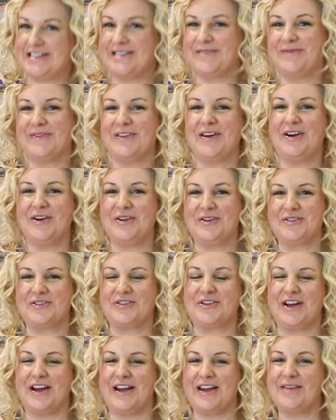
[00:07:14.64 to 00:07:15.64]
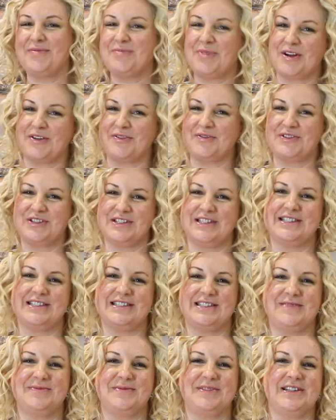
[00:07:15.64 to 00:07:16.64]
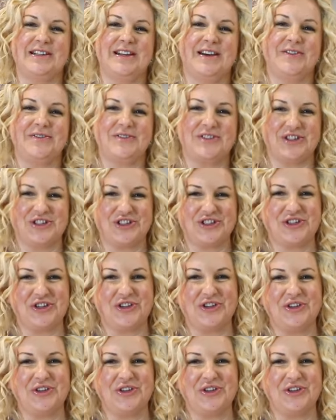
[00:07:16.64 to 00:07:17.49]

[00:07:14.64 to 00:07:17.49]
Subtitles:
dipped the whole tray, but I've just dipped enough to show